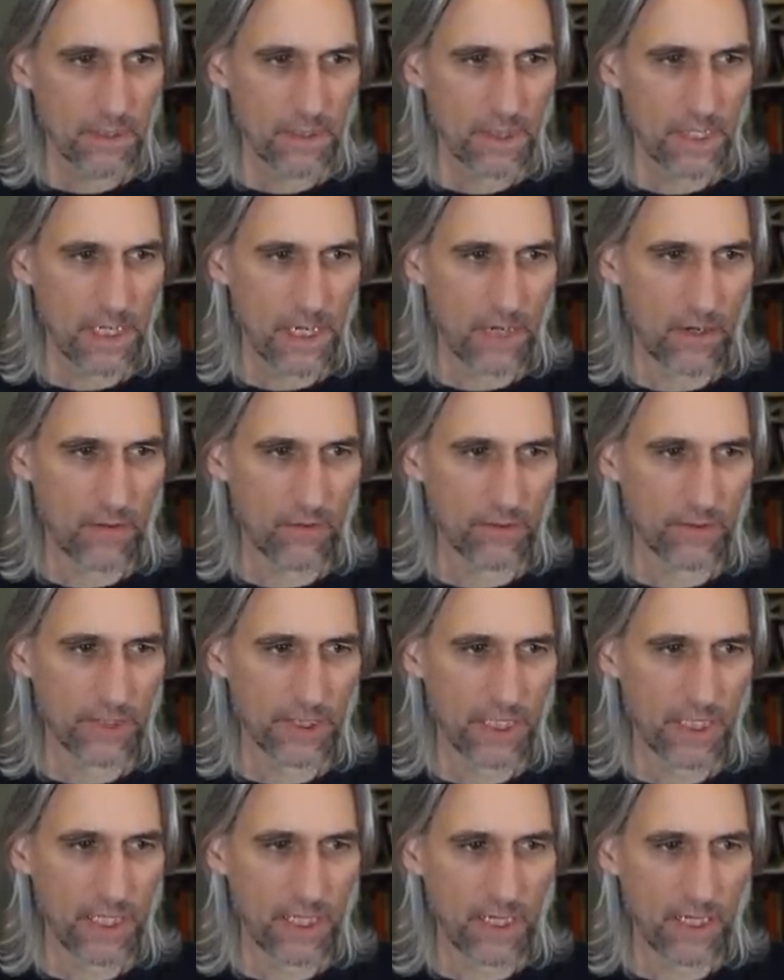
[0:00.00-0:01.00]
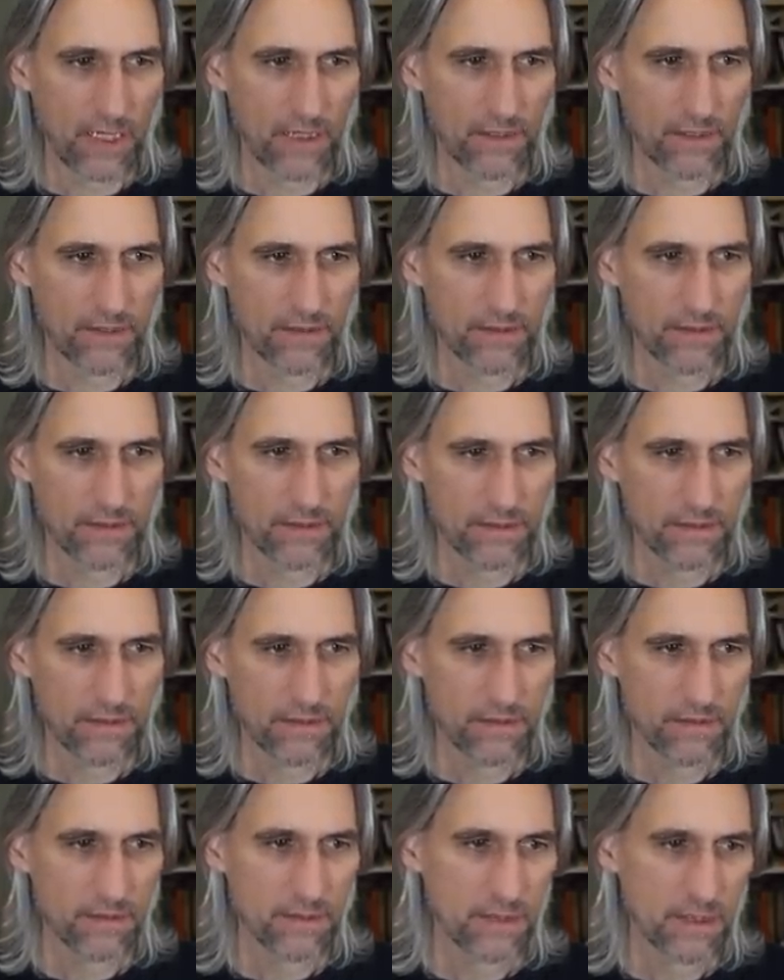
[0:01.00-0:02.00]
Now, here,
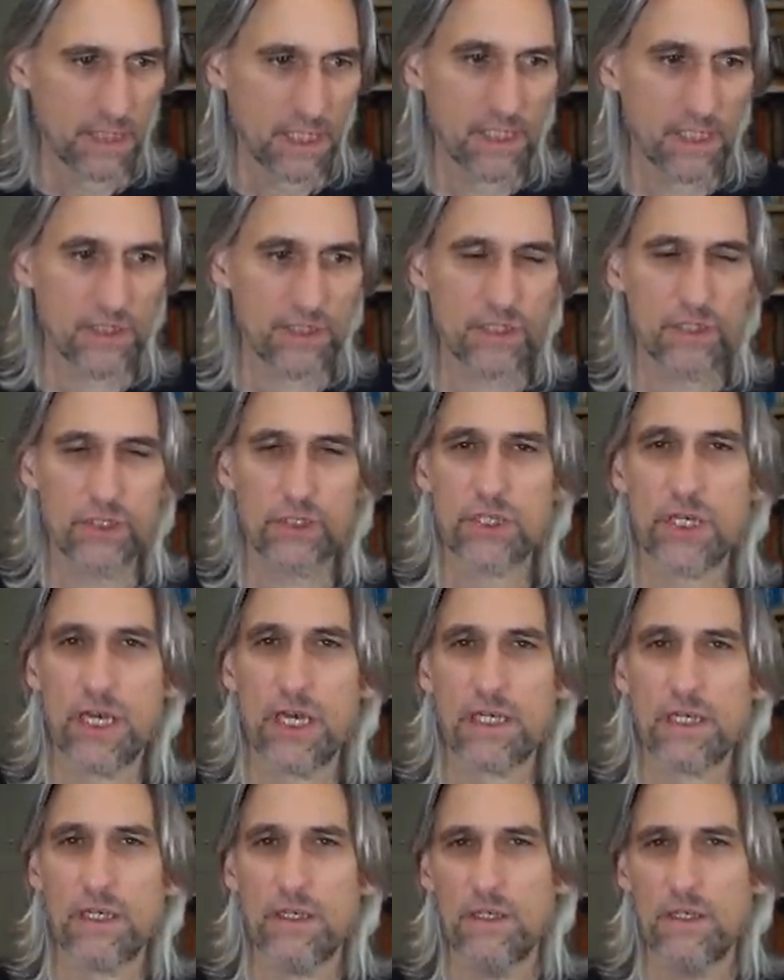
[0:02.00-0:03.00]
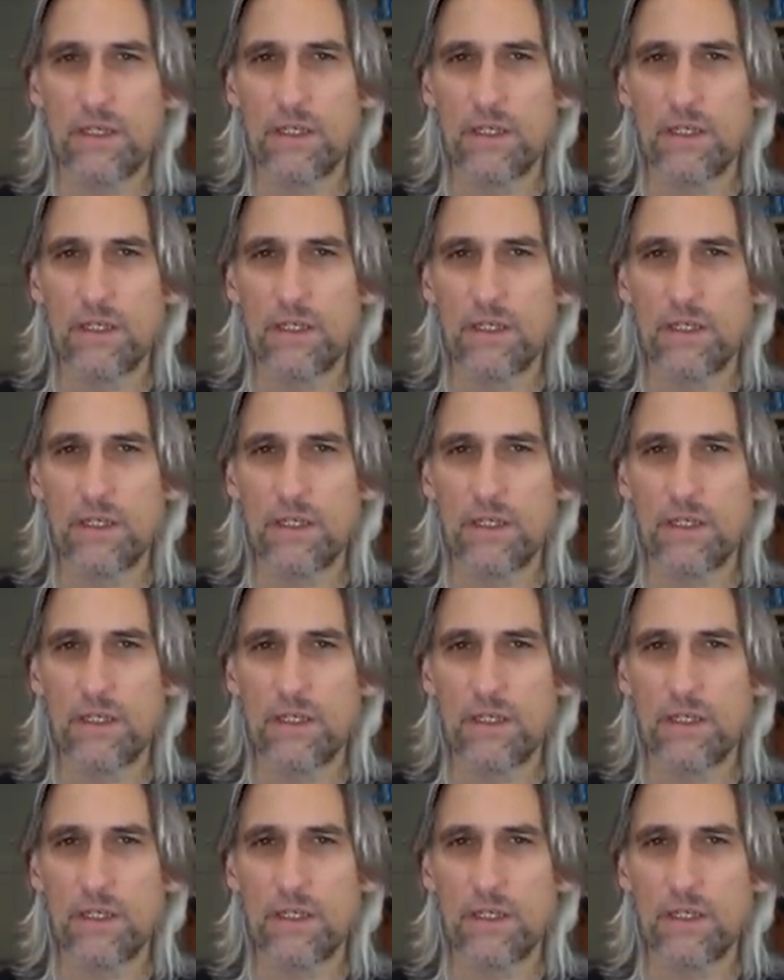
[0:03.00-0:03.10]
king's in check.